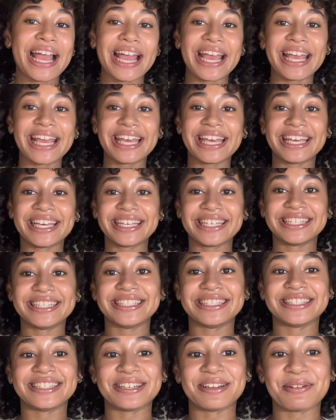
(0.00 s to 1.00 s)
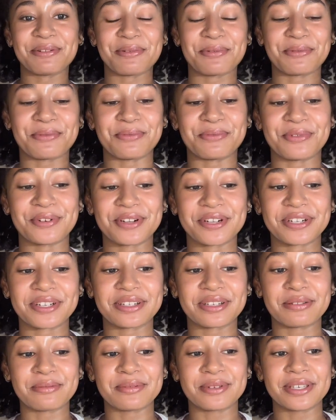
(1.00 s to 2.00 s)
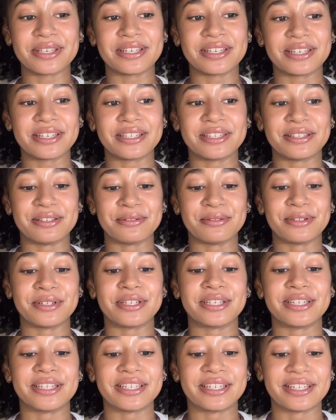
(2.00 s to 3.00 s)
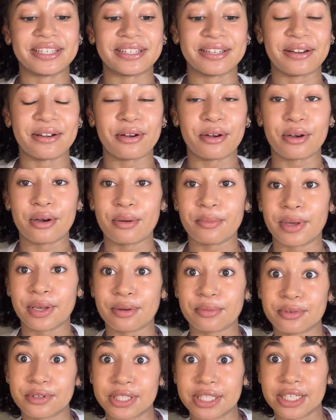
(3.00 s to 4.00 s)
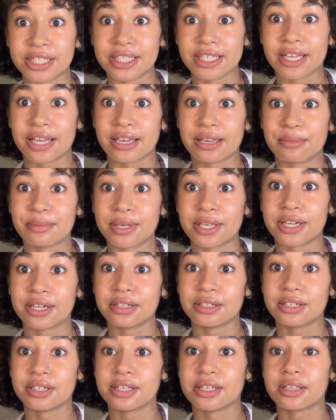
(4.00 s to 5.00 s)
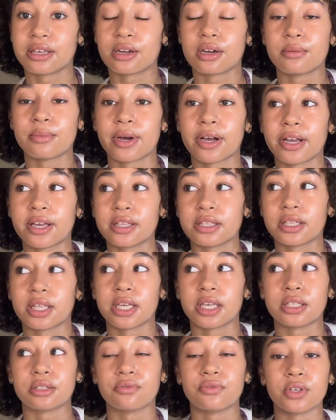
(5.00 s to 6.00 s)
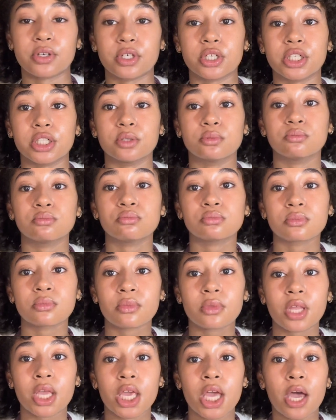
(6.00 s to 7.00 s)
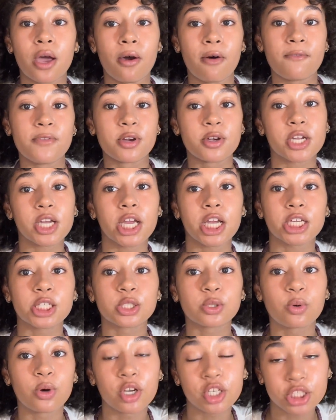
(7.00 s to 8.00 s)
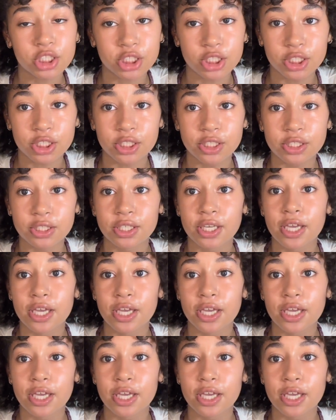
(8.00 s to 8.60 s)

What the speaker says: And we're gonna be doing a makeup routine today because everybody's like, it's a very asked question.